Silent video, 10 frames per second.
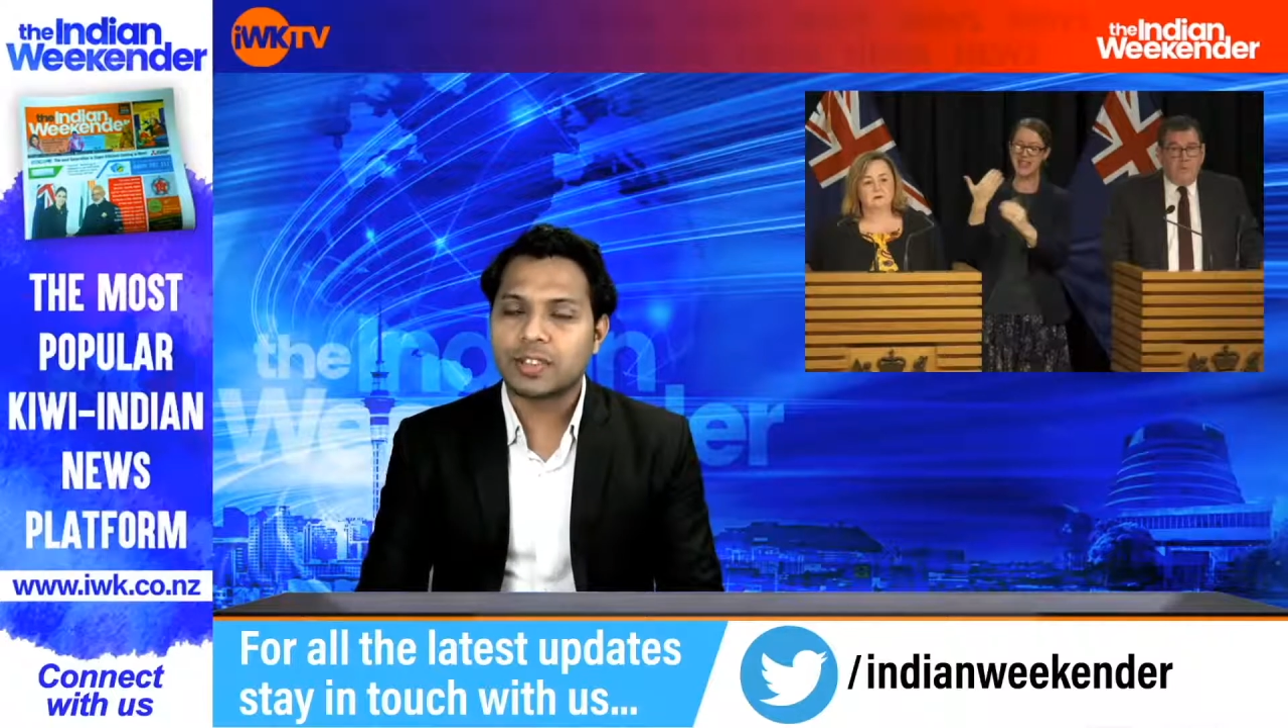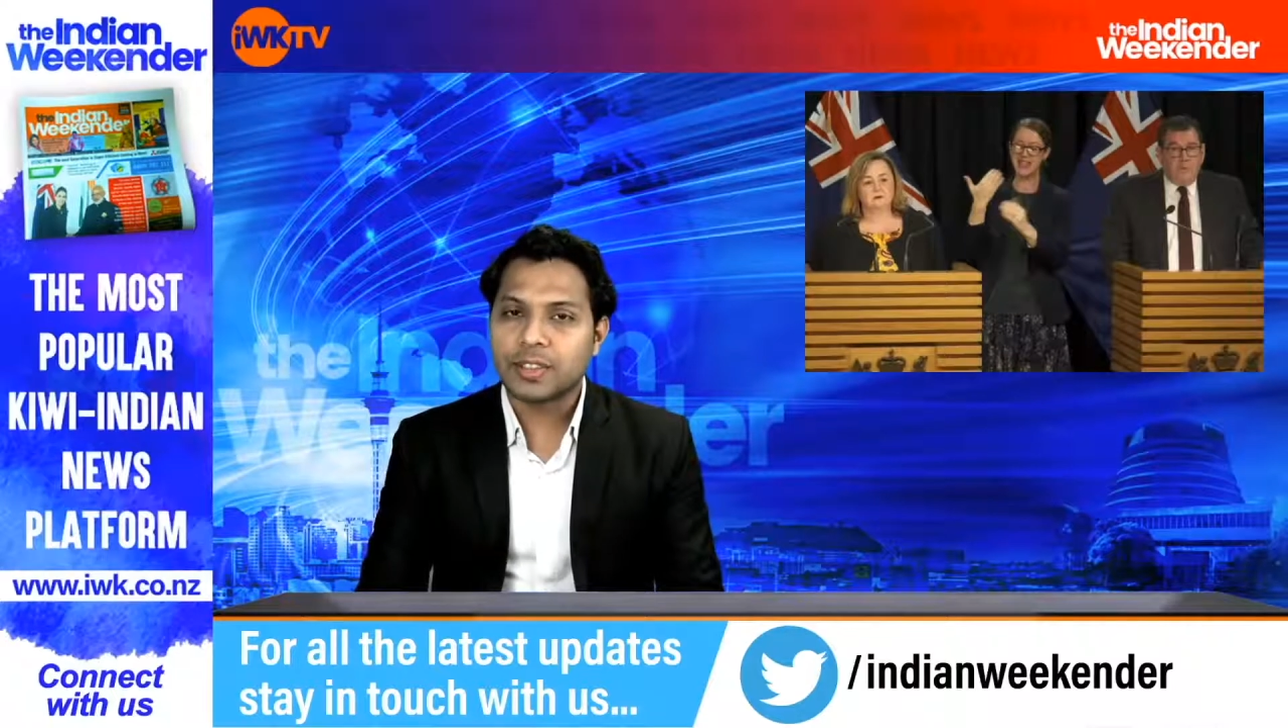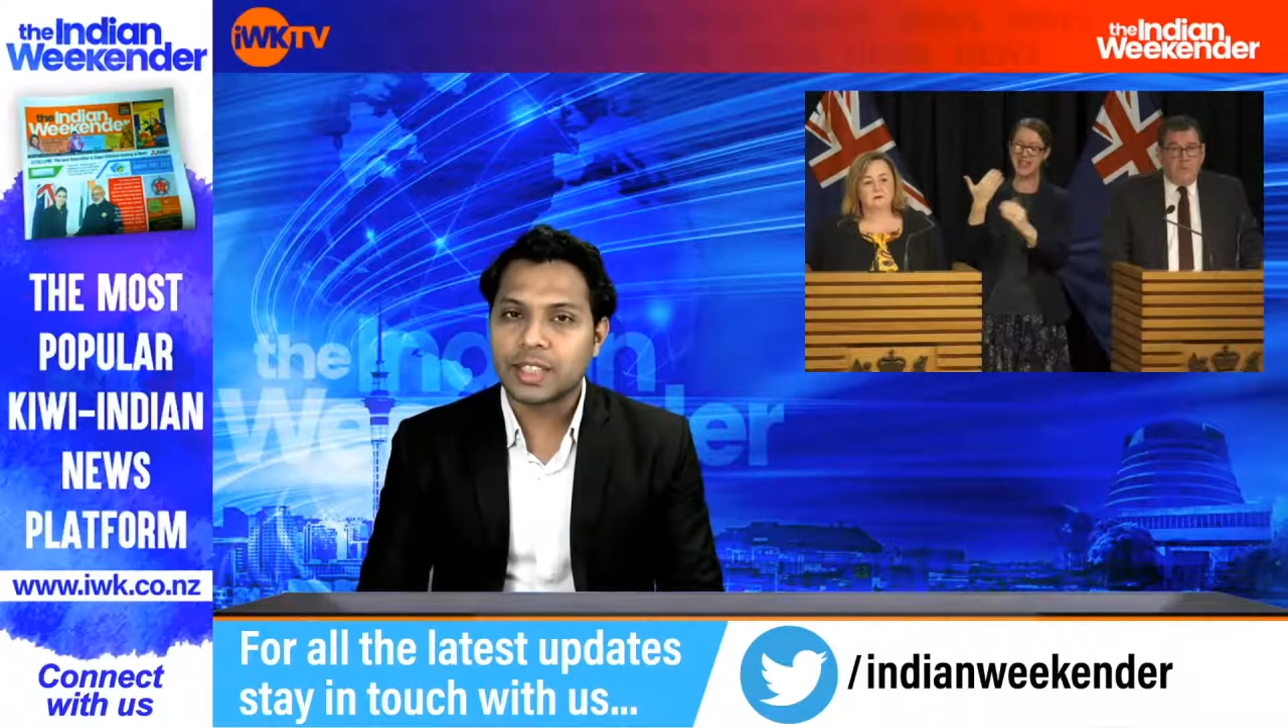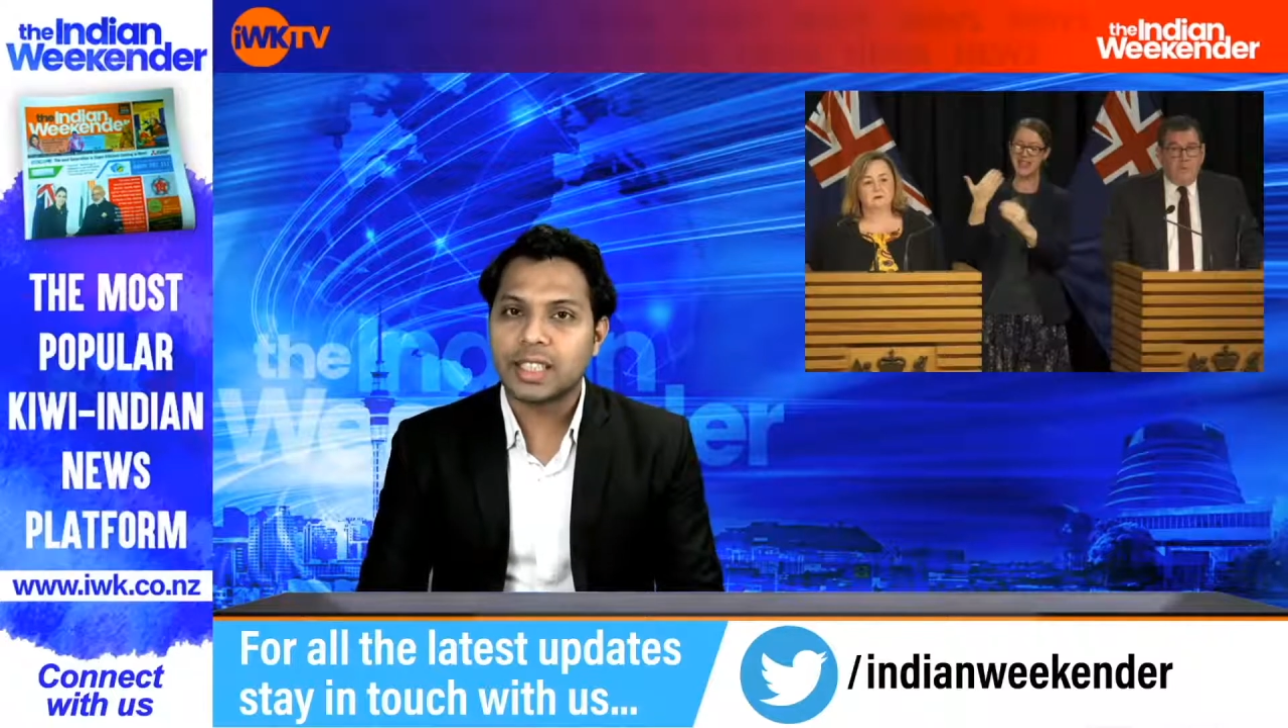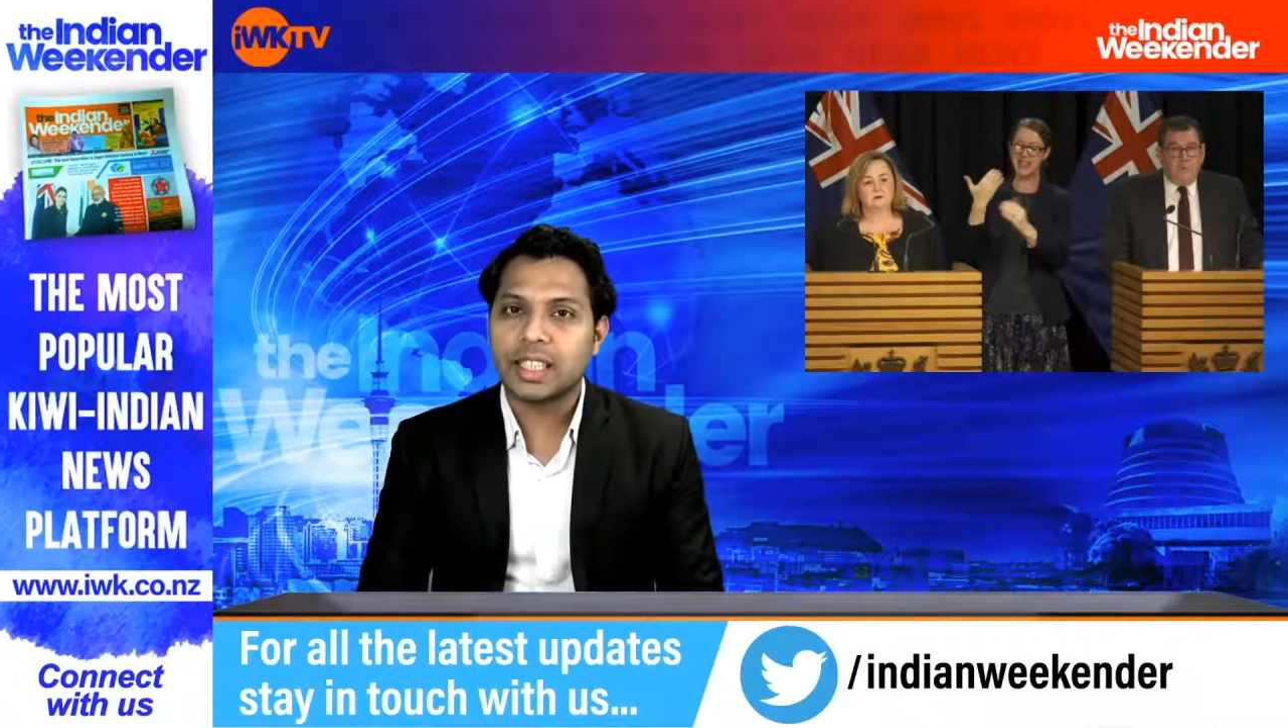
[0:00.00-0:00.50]

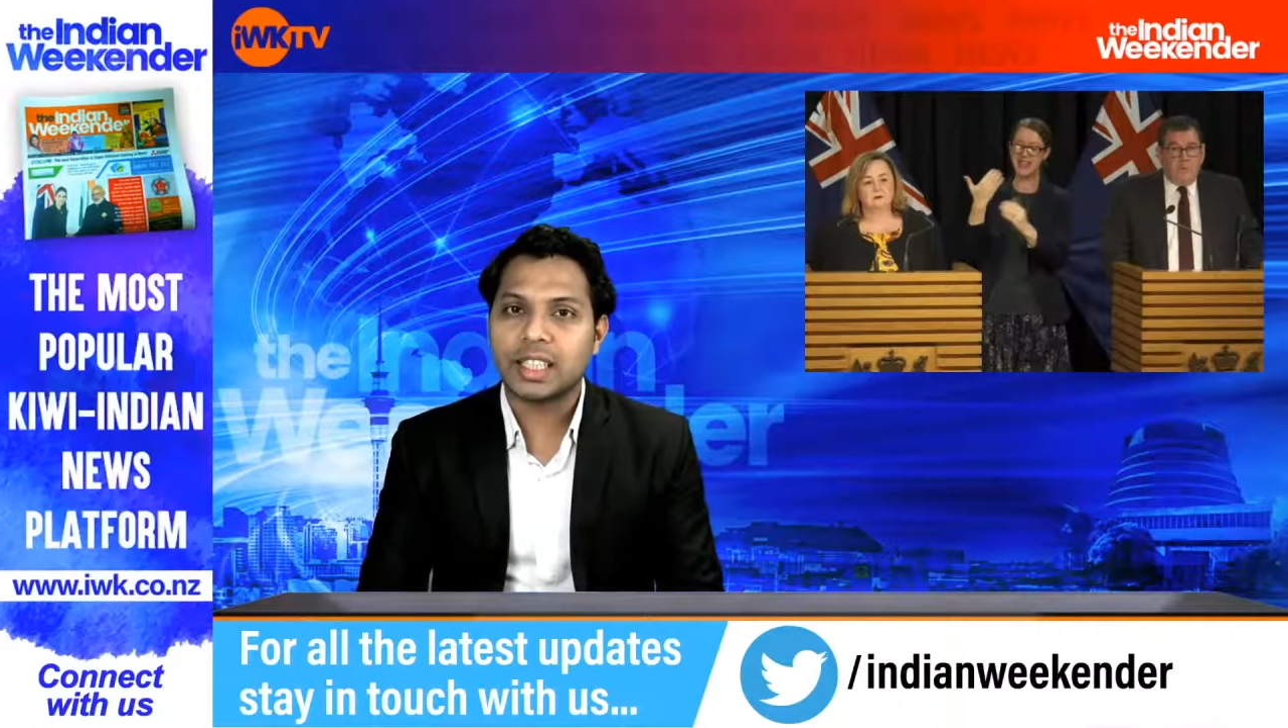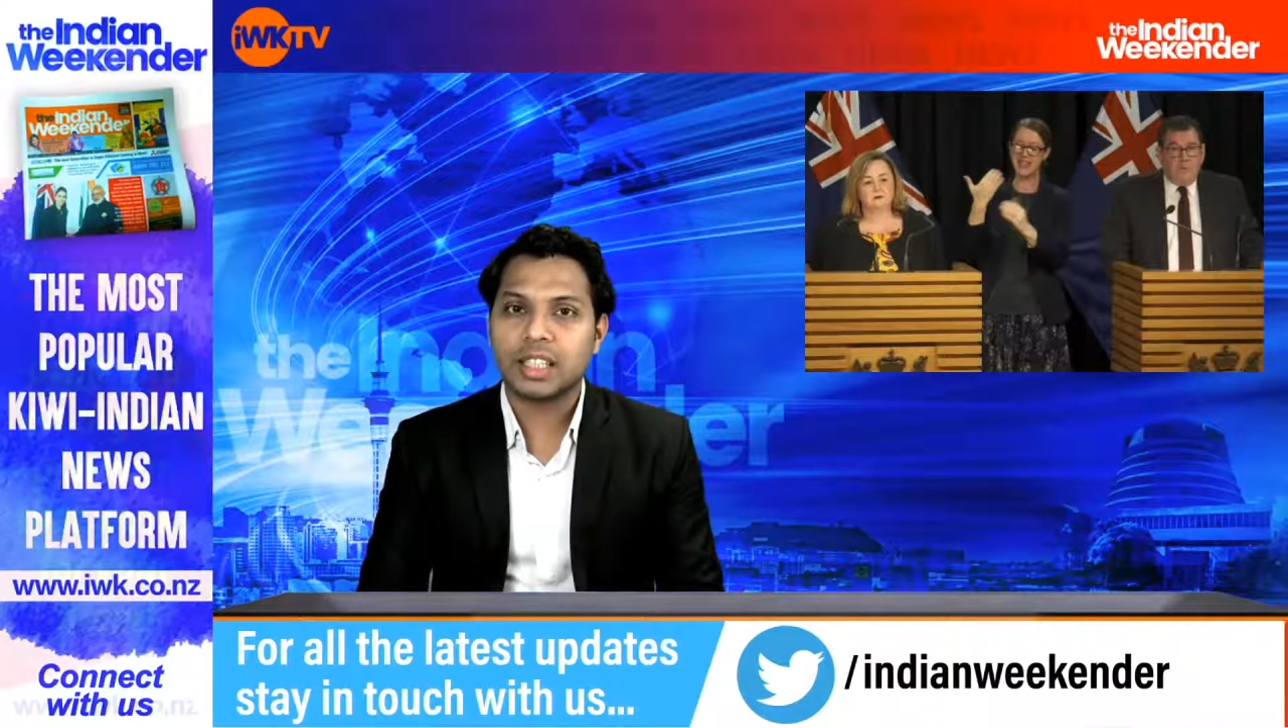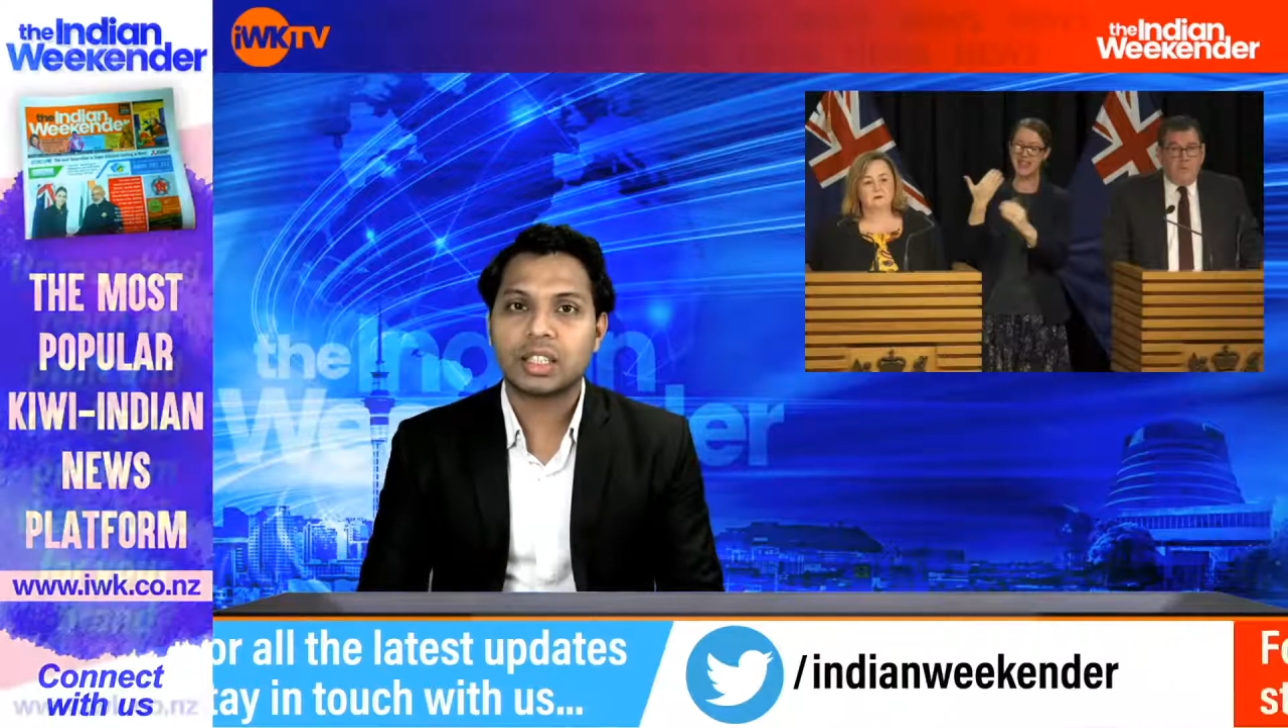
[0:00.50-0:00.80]
facilities,